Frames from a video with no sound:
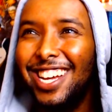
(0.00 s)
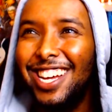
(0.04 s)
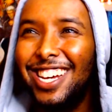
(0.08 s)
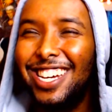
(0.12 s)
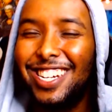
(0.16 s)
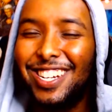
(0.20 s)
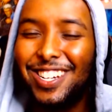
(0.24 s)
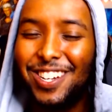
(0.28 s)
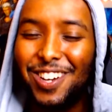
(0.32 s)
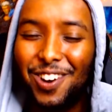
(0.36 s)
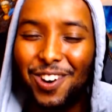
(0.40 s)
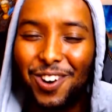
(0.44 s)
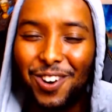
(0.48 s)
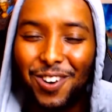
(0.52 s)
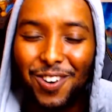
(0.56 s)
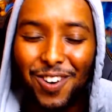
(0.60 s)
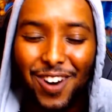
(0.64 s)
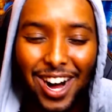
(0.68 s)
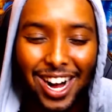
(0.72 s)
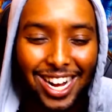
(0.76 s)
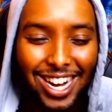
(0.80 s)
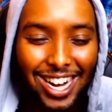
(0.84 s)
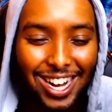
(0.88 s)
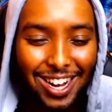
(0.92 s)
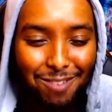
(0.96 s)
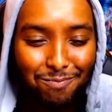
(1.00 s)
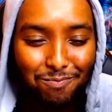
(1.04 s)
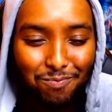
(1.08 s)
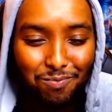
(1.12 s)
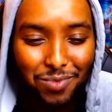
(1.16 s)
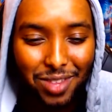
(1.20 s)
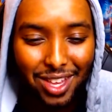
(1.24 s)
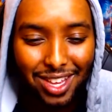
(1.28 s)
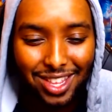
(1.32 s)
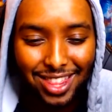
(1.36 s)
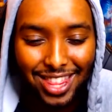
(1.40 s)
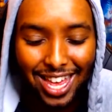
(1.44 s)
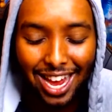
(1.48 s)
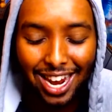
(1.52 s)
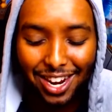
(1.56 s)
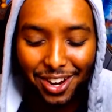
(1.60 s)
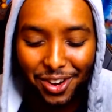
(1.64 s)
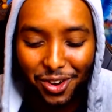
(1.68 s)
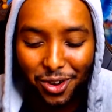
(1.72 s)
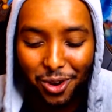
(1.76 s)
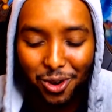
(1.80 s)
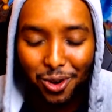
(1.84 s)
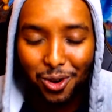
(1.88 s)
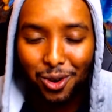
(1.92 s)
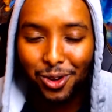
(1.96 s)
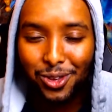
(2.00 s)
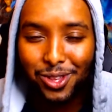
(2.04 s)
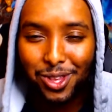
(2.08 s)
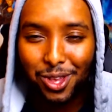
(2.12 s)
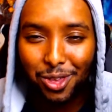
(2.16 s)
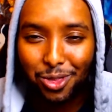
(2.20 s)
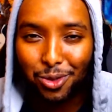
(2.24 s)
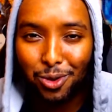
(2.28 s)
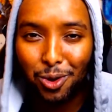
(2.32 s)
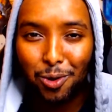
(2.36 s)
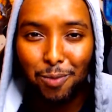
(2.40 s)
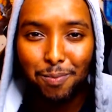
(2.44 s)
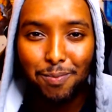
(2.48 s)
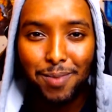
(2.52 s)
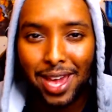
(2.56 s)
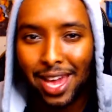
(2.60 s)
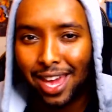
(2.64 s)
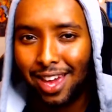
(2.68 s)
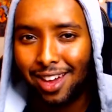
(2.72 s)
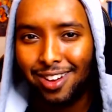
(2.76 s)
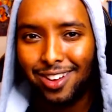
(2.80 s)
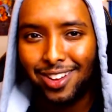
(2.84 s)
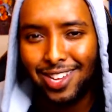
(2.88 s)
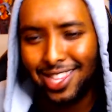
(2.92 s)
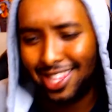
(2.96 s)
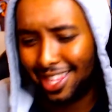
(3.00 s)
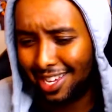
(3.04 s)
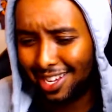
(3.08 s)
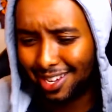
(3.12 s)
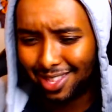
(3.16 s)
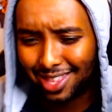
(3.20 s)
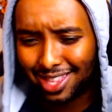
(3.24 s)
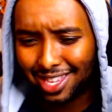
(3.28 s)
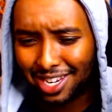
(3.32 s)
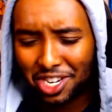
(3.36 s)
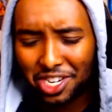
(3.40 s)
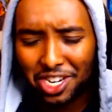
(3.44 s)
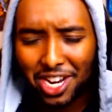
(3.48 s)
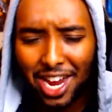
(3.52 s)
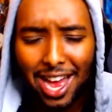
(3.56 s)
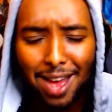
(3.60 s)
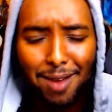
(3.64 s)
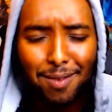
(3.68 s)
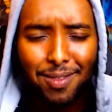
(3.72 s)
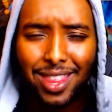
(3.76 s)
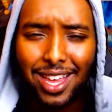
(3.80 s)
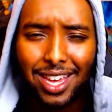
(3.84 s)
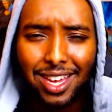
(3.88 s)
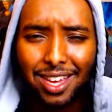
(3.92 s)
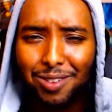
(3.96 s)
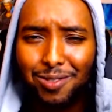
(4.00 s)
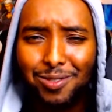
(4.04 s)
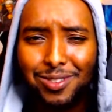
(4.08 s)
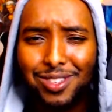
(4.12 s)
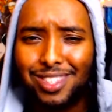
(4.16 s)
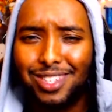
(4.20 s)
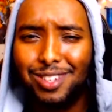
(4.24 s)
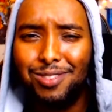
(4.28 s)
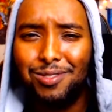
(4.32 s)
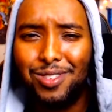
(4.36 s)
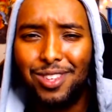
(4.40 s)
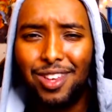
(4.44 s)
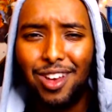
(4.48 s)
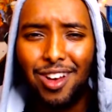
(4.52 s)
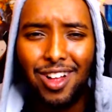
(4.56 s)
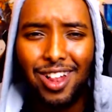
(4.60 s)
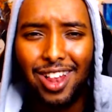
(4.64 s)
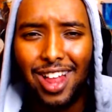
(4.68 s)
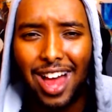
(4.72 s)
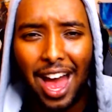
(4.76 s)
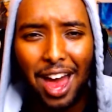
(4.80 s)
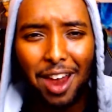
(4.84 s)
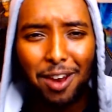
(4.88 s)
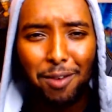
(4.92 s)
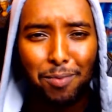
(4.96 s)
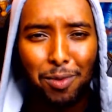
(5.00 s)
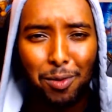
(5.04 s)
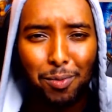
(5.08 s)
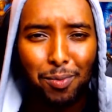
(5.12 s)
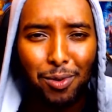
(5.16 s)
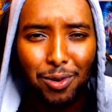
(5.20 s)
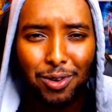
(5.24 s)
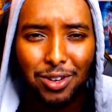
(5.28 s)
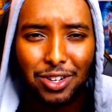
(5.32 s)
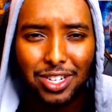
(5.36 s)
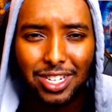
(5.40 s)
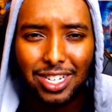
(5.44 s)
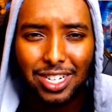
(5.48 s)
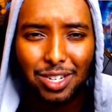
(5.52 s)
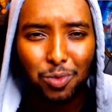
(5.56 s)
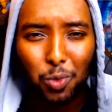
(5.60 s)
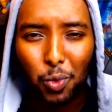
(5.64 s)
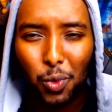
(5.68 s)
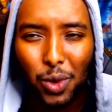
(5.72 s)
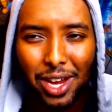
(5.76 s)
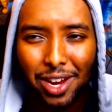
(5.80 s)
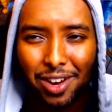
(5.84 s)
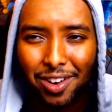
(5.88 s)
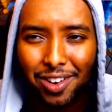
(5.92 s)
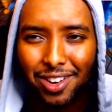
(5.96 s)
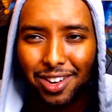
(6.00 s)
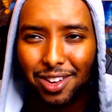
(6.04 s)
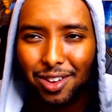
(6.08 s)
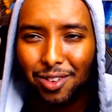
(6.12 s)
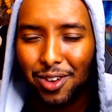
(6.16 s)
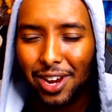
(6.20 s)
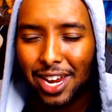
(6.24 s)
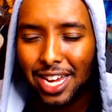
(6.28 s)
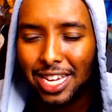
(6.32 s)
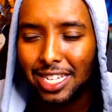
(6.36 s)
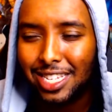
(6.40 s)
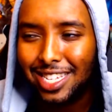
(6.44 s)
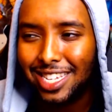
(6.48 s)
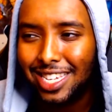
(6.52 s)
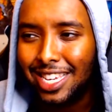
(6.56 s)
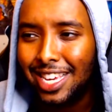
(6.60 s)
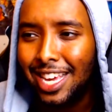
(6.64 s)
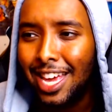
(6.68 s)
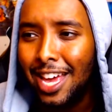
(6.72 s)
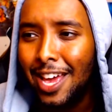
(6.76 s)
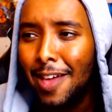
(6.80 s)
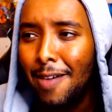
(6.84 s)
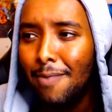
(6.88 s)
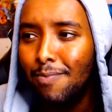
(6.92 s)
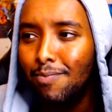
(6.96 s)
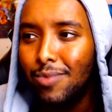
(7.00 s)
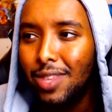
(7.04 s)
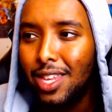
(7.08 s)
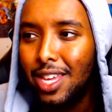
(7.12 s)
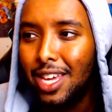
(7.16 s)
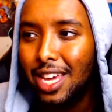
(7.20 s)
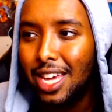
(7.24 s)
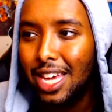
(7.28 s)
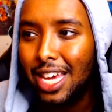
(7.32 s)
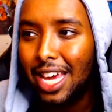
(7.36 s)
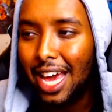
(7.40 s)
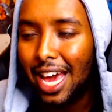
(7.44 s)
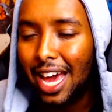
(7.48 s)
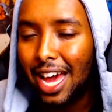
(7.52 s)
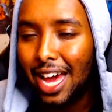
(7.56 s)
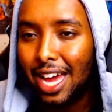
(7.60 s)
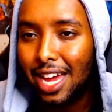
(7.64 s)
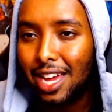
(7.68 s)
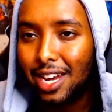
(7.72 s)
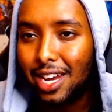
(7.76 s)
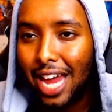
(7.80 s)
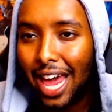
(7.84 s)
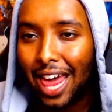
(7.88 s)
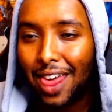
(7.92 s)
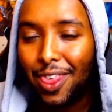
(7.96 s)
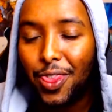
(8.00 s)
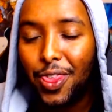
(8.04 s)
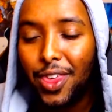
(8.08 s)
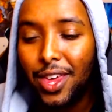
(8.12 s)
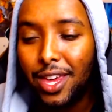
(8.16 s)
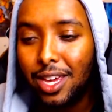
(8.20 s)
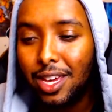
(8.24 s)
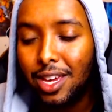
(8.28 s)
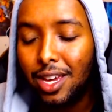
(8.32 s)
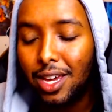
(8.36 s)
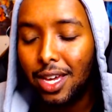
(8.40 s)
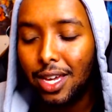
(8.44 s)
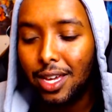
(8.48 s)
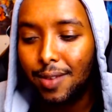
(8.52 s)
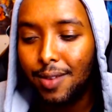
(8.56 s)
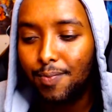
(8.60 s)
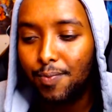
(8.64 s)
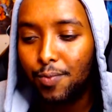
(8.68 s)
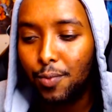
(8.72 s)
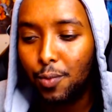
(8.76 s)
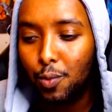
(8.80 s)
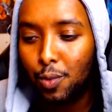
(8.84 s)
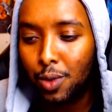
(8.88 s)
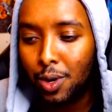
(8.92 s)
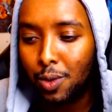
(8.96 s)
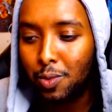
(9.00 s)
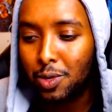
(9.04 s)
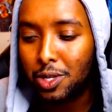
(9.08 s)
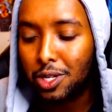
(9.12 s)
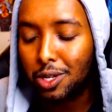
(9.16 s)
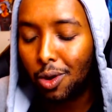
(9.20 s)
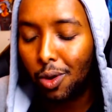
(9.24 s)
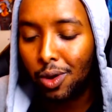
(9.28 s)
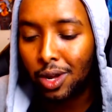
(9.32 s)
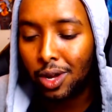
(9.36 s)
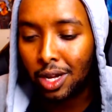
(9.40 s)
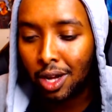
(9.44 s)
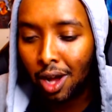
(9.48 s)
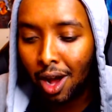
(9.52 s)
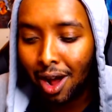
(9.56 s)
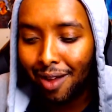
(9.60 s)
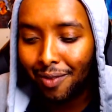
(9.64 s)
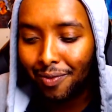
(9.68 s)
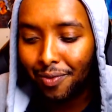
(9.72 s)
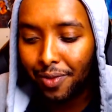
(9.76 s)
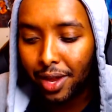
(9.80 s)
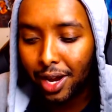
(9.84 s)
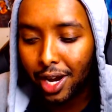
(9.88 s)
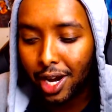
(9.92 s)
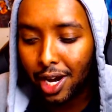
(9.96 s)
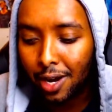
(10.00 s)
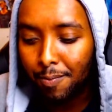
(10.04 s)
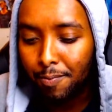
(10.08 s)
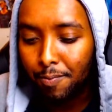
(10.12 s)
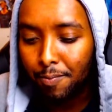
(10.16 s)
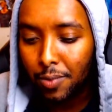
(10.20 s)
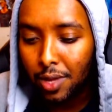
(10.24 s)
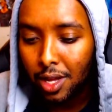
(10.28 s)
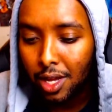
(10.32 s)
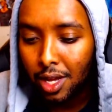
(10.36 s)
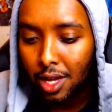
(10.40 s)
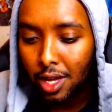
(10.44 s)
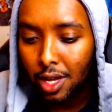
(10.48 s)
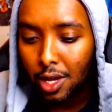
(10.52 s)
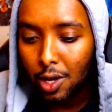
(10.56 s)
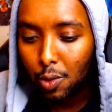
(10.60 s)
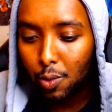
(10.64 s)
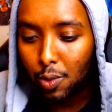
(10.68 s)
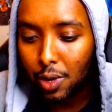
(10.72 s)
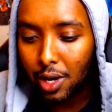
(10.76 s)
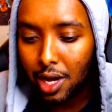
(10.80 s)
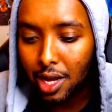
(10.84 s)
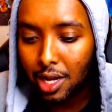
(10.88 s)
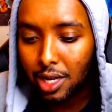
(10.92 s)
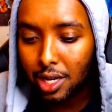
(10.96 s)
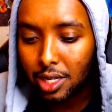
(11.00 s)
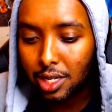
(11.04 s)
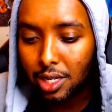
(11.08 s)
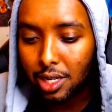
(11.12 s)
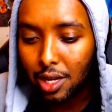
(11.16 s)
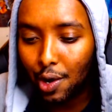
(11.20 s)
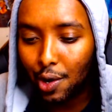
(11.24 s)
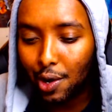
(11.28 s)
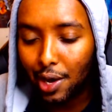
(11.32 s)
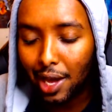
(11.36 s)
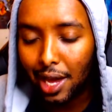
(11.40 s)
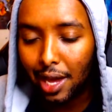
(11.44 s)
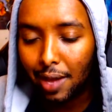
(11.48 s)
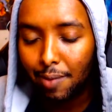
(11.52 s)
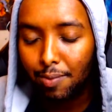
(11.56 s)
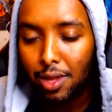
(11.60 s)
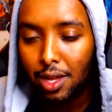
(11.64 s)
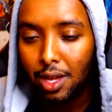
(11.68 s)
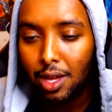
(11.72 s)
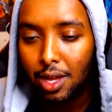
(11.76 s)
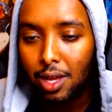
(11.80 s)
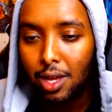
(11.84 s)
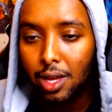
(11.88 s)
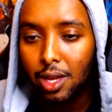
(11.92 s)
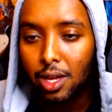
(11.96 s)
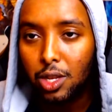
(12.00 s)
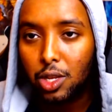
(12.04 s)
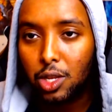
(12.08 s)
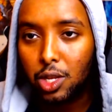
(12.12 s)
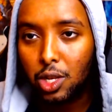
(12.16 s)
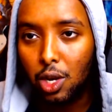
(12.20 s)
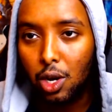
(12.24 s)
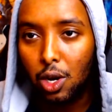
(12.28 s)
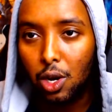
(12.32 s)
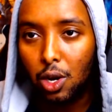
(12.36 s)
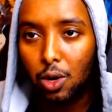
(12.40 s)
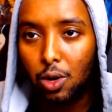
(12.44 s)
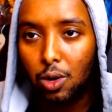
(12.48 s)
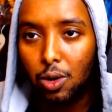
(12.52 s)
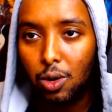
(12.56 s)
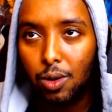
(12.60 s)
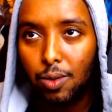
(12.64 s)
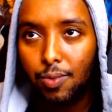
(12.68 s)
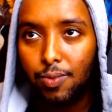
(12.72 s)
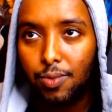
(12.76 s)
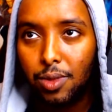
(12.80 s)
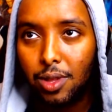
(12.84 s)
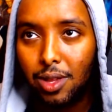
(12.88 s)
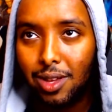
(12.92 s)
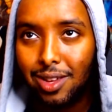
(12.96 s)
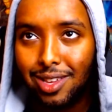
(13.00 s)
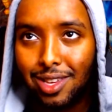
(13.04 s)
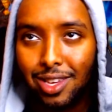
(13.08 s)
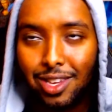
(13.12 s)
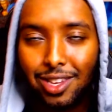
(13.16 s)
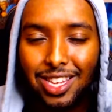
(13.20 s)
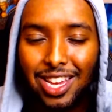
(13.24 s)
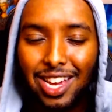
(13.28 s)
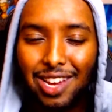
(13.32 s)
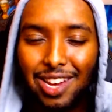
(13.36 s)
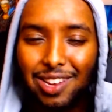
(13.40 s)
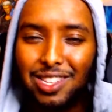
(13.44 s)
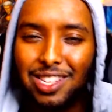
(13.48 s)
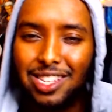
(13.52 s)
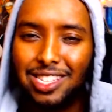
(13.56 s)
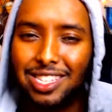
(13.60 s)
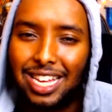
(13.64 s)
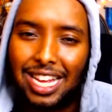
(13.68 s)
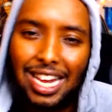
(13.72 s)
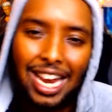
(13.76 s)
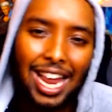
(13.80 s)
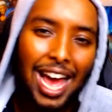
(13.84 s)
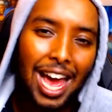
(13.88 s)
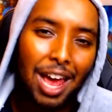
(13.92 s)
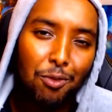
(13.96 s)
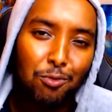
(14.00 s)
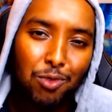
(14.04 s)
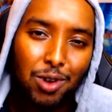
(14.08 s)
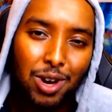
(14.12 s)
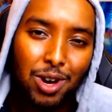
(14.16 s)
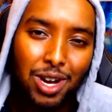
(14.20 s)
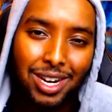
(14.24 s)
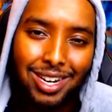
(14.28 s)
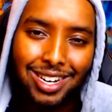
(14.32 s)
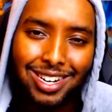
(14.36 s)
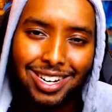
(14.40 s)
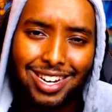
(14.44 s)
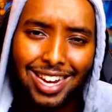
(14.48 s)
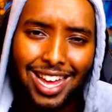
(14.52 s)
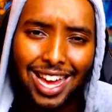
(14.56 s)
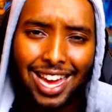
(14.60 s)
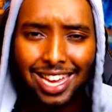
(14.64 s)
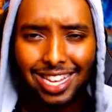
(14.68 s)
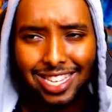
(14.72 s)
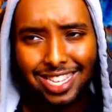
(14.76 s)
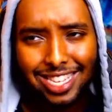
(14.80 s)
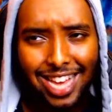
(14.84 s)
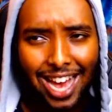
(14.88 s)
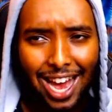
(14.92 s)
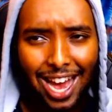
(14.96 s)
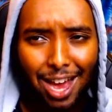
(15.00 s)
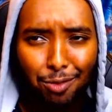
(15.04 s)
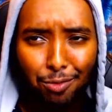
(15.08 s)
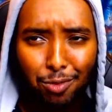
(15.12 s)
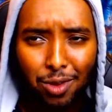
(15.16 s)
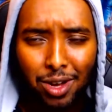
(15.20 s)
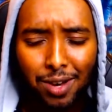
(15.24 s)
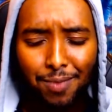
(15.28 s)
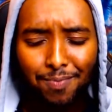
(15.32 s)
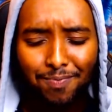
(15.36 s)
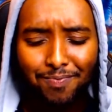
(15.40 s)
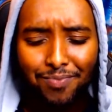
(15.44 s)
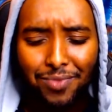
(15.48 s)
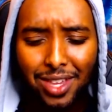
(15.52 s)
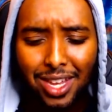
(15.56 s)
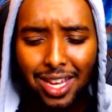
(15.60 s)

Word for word: no, um, that little hole to throw mail, the the jab, like it was it was all out of proportion, weird, crazy, and I think what was going on there was okay. So you see how it says glad one and sad one?